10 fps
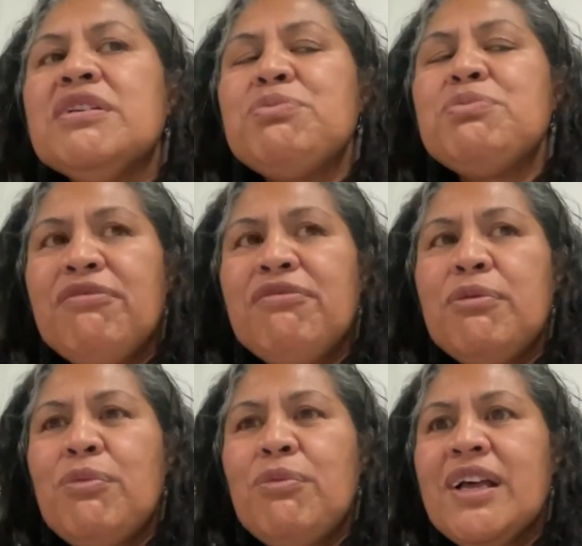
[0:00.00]
because we'd
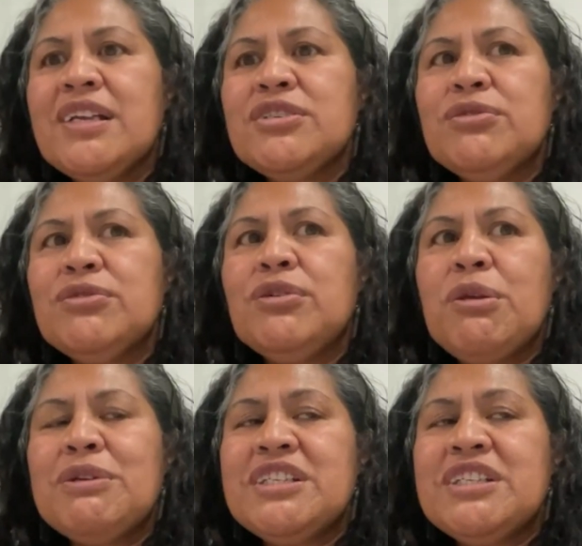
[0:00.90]
come from
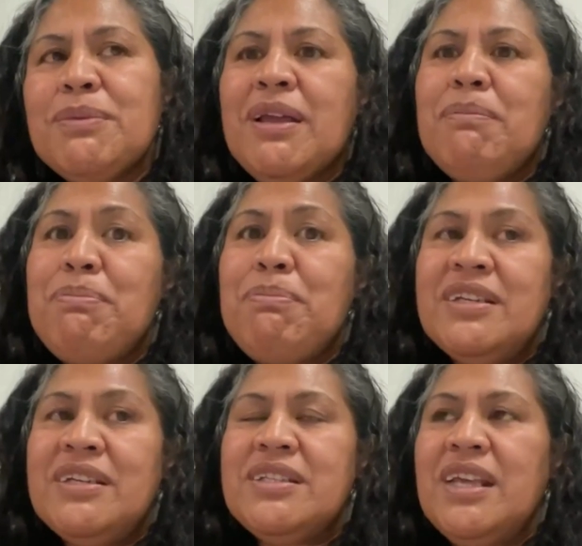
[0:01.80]
Waikato and we were deeply
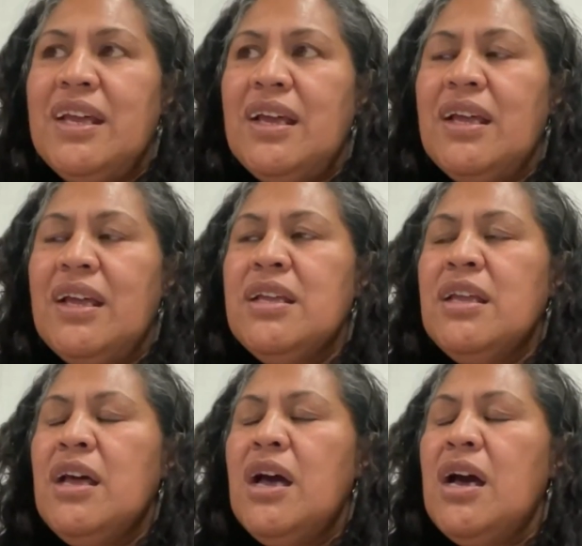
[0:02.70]
embedded there,
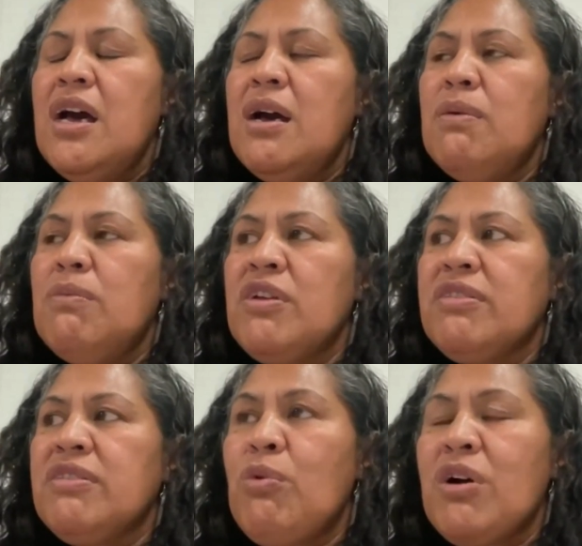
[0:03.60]

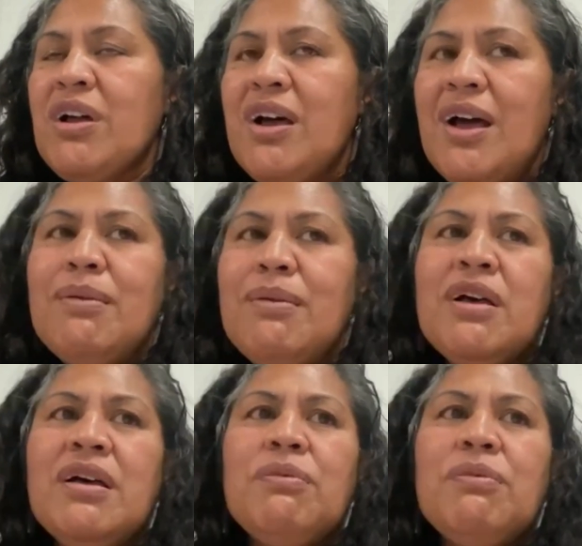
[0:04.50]
with
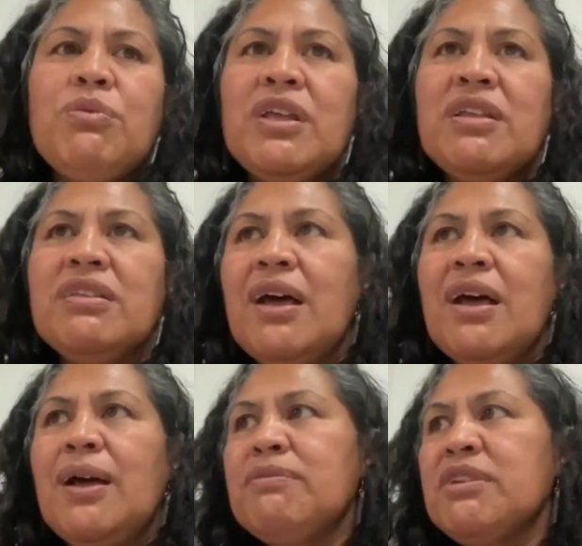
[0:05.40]
whakaaro,
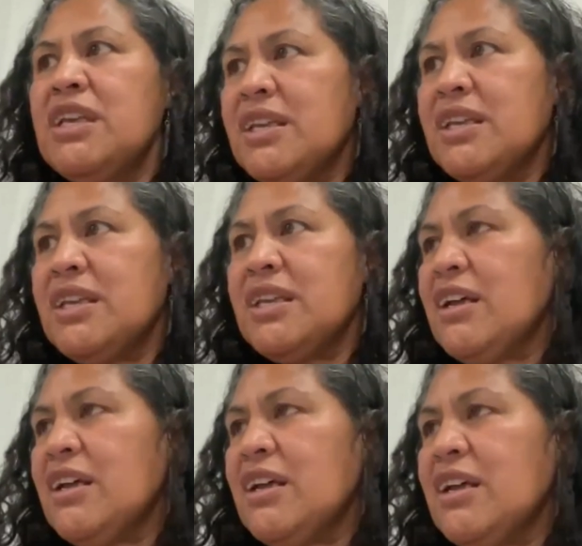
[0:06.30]
with
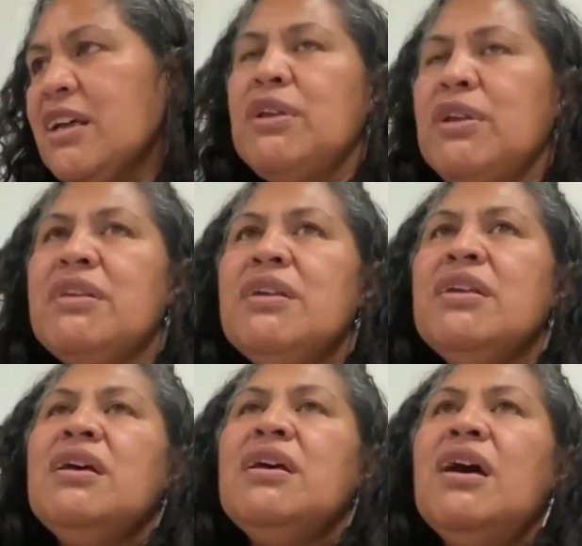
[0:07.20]
pingitanga, with
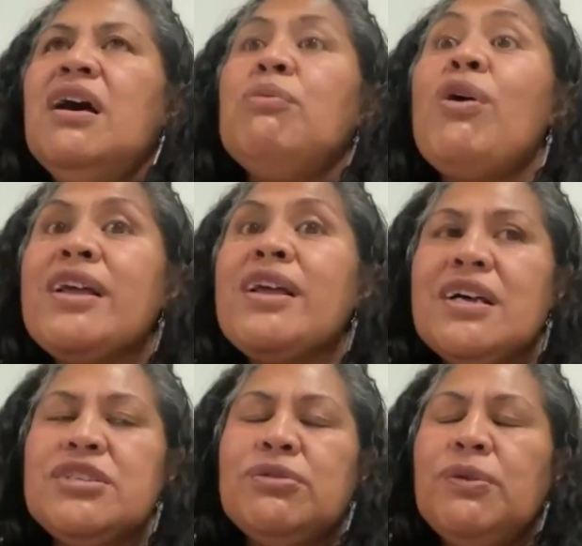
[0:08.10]

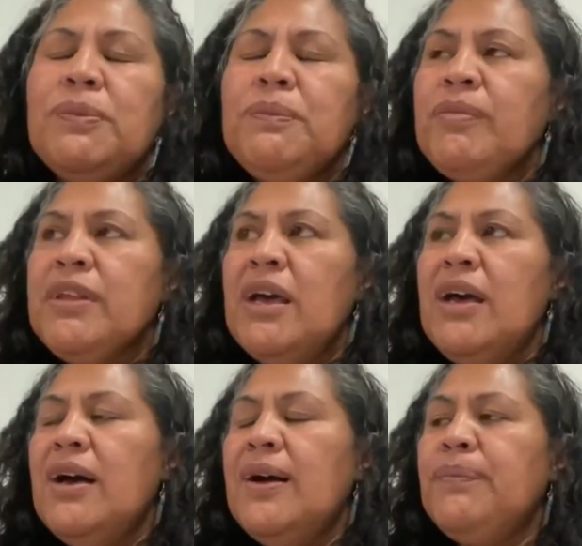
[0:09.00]
Waikato,
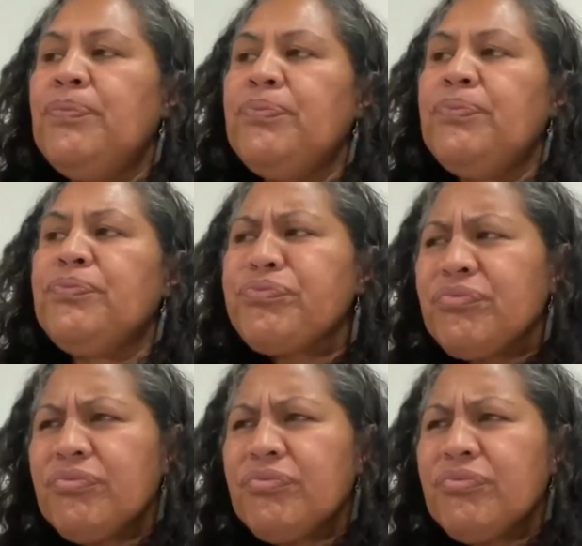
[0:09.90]
so